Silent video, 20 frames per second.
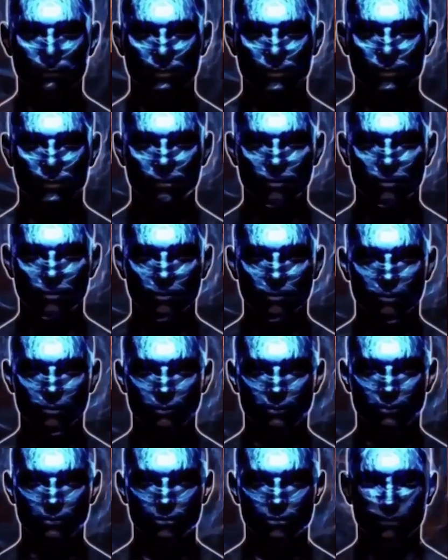of them.
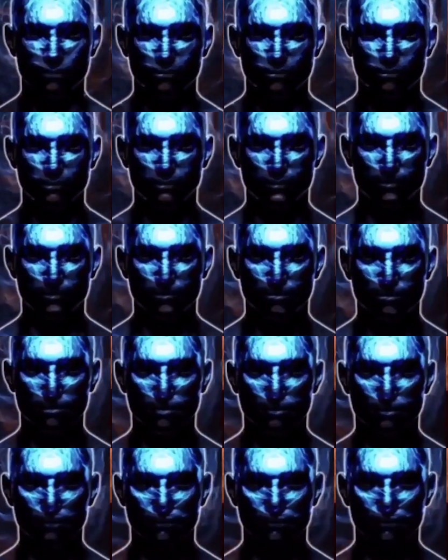Human beings are
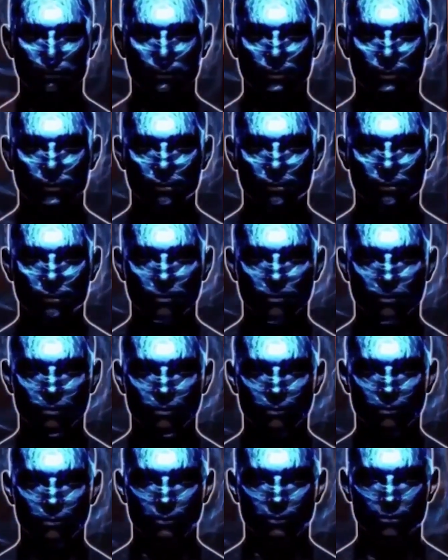the organisms who
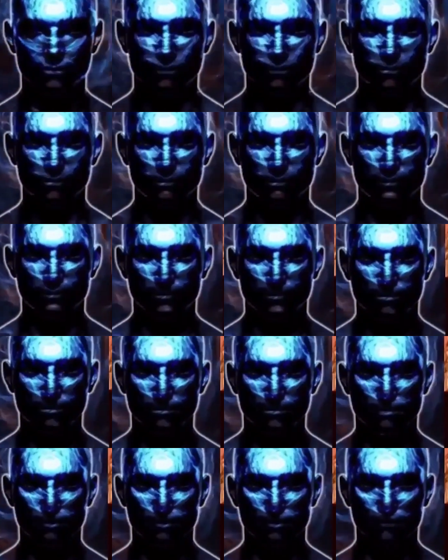have
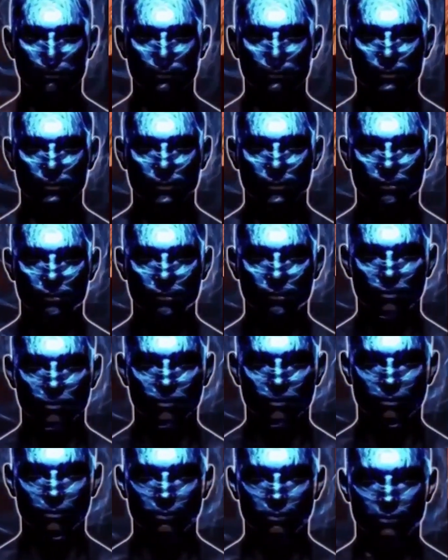
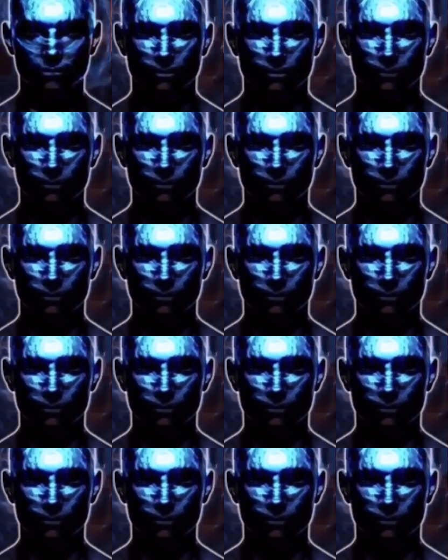self-consciousness.